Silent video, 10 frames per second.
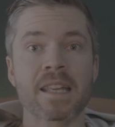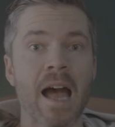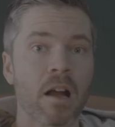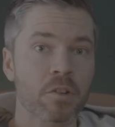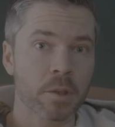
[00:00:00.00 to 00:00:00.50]

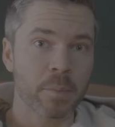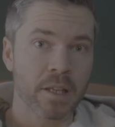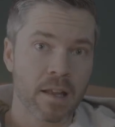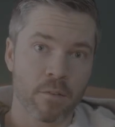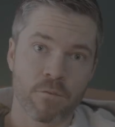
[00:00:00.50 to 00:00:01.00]
Calgary
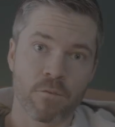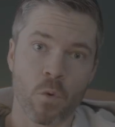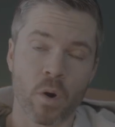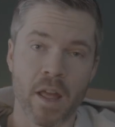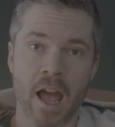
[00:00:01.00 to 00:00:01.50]
being down
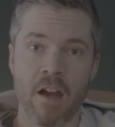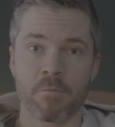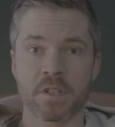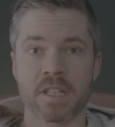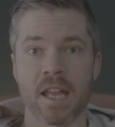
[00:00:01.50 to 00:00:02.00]

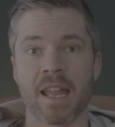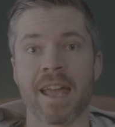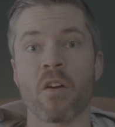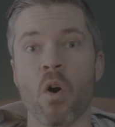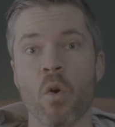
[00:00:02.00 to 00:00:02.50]
4.5%,
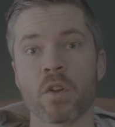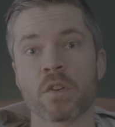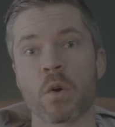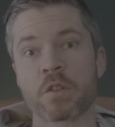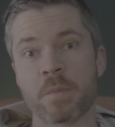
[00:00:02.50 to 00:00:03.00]
and
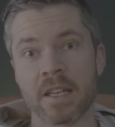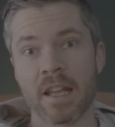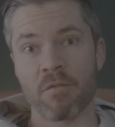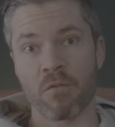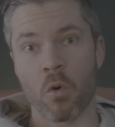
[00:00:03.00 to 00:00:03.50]
Okotoks being
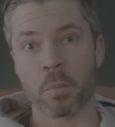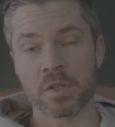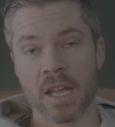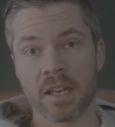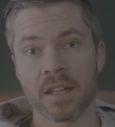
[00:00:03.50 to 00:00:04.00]
down
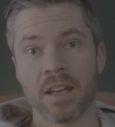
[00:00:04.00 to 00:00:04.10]
4%,